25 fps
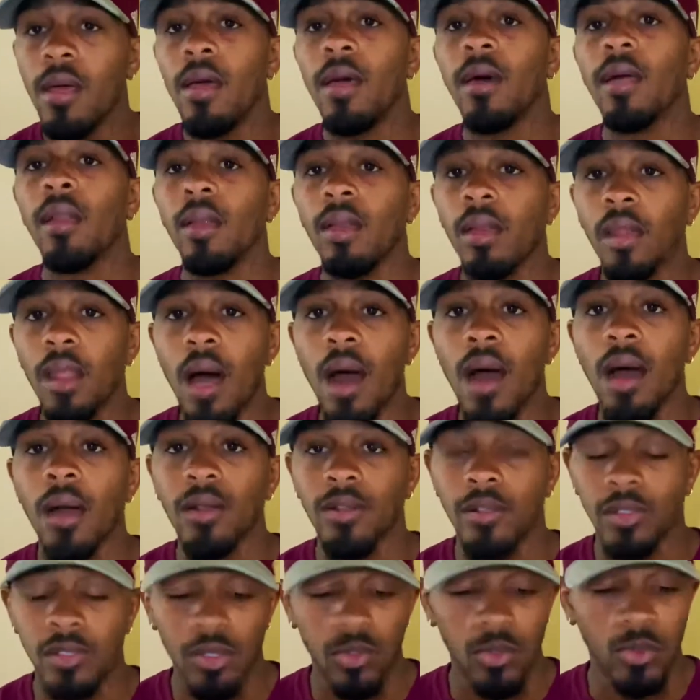
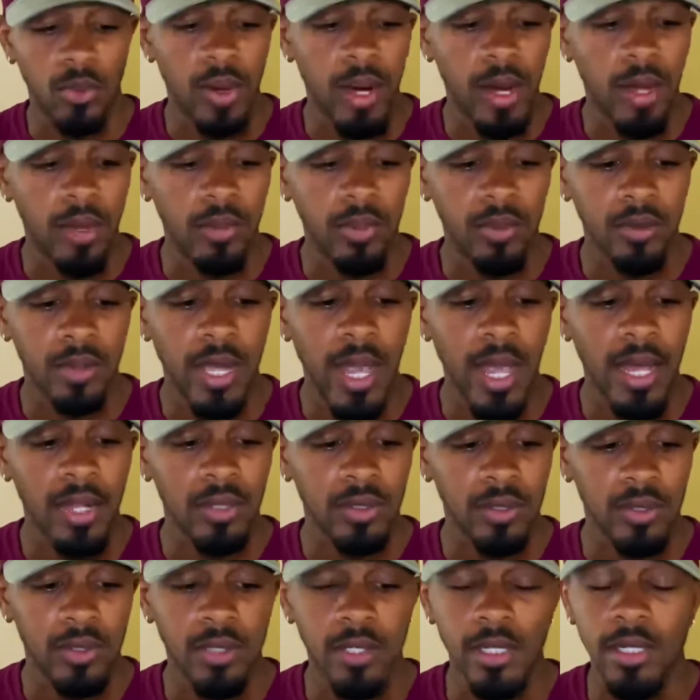locks around
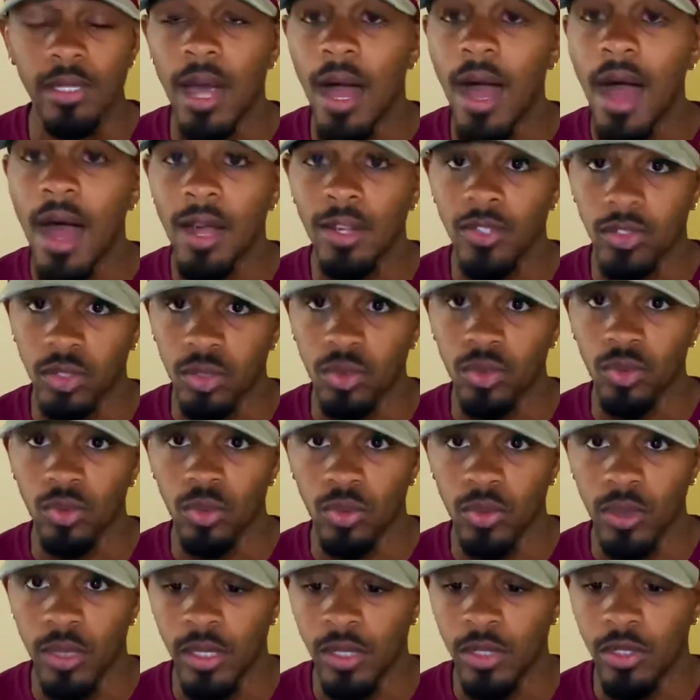Atascocita High
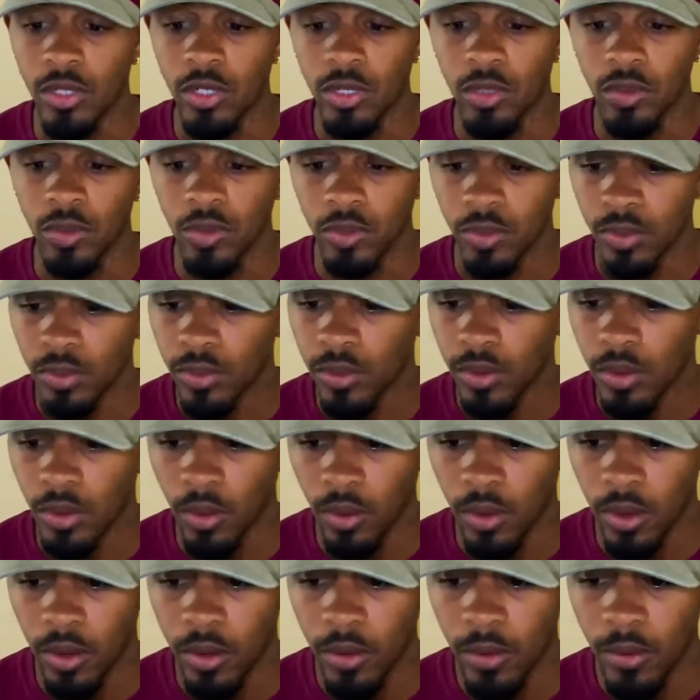School in general,
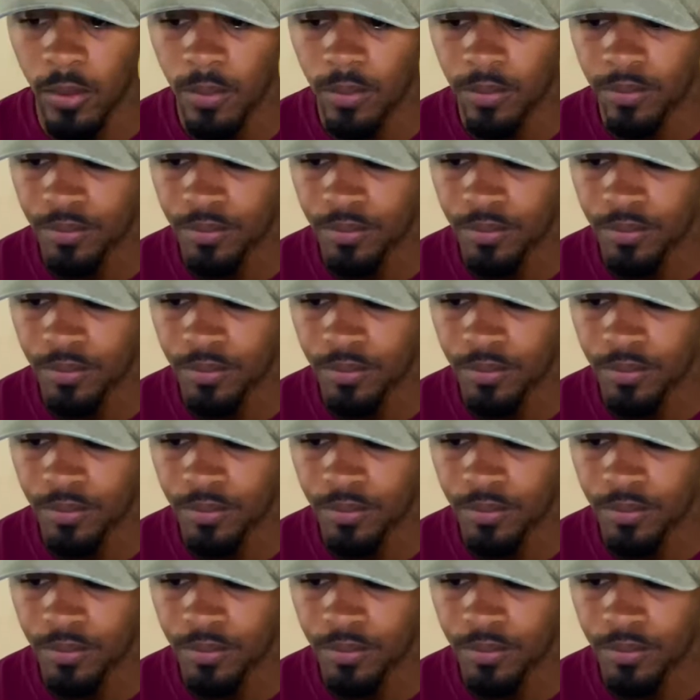okay?